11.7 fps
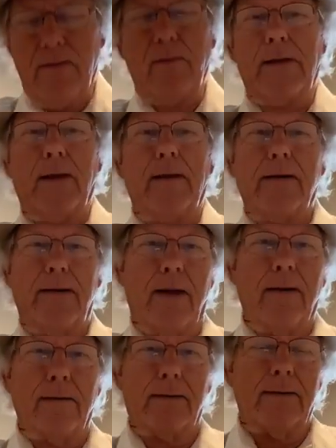Without a
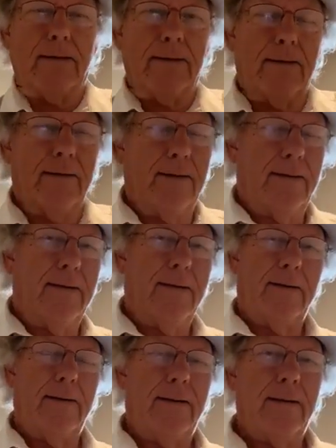doubt,
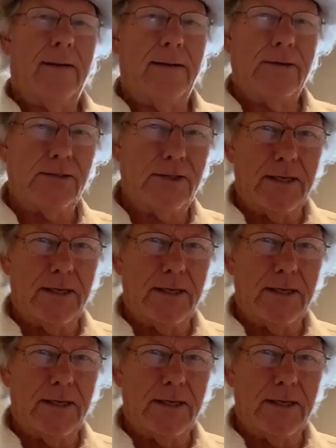she